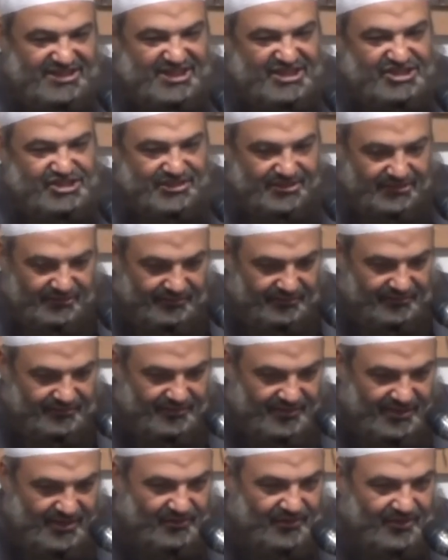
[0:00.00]
digital,
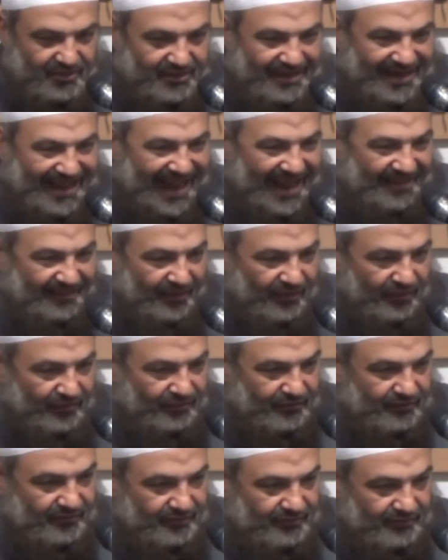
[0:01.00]
they were analog.